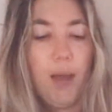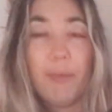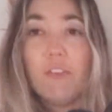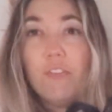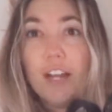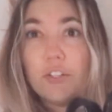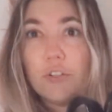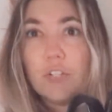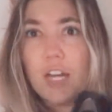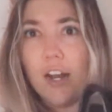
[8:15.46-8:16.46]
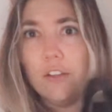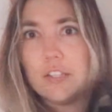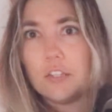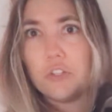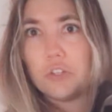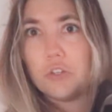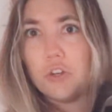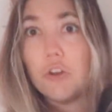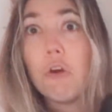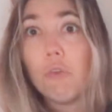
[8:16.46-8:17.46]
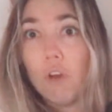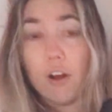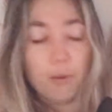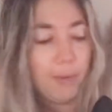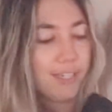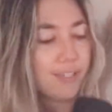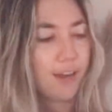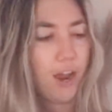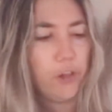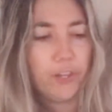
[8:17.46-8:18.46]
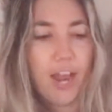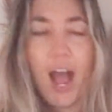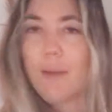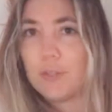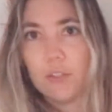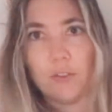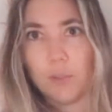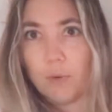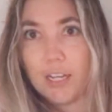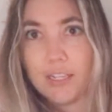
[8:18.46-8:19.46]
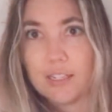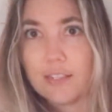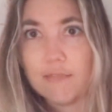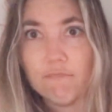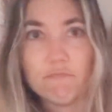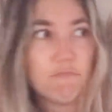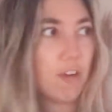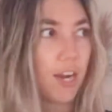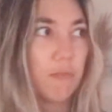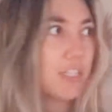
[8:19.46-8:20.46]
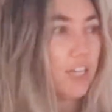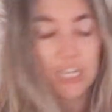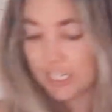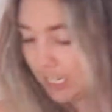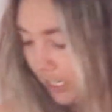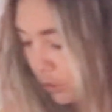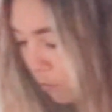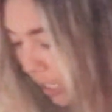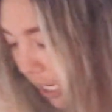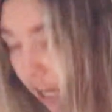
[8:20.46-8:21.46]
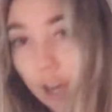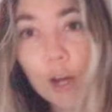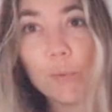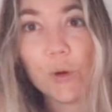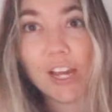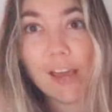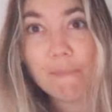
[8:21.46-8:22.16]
If that's your style, this is just no longer my style. It absolutely was when I was 19 and 20, working